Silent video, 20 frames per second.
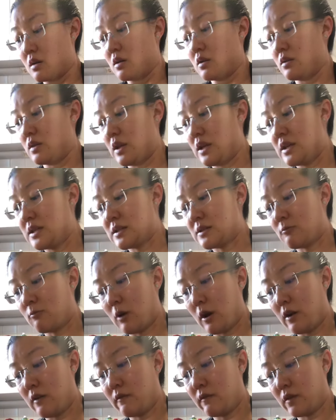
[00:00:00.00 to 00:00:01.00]
These
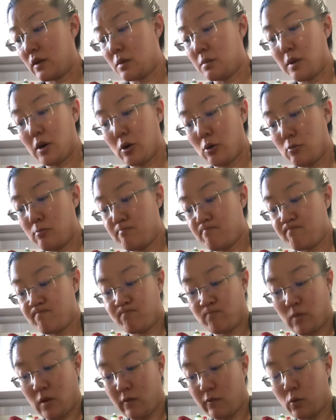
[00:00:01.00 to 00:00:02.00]
run for about
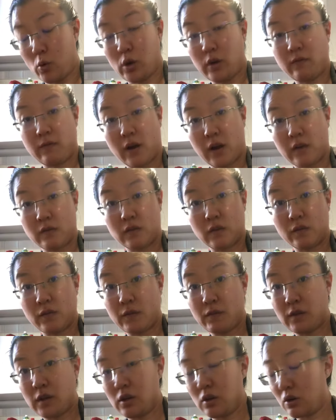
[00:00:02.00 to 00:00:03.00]
45 to
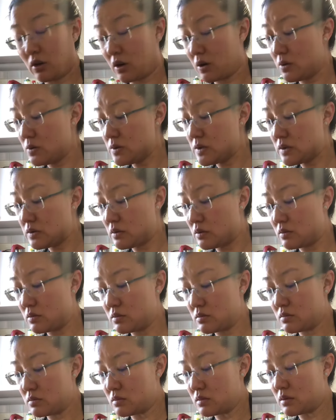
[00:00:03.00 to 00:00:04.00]
50 euros,
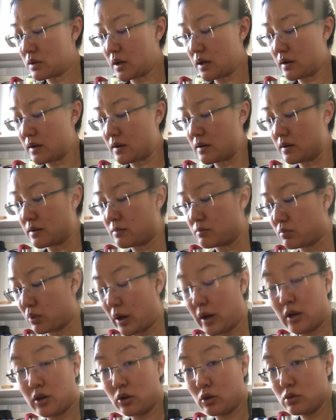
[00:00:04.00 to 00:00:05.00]

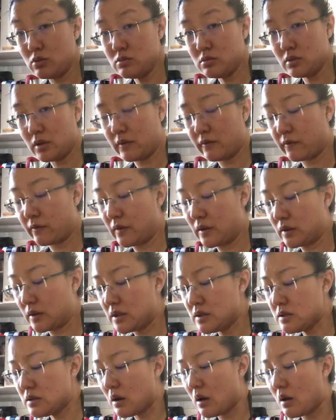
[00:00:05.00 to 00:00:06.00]
brand new in
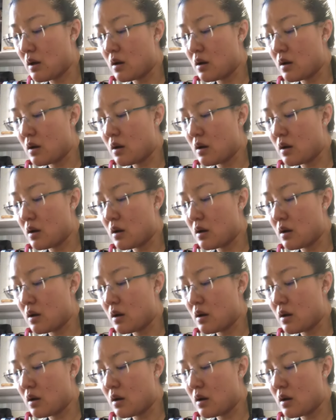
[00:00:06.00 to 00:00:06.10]
Finland.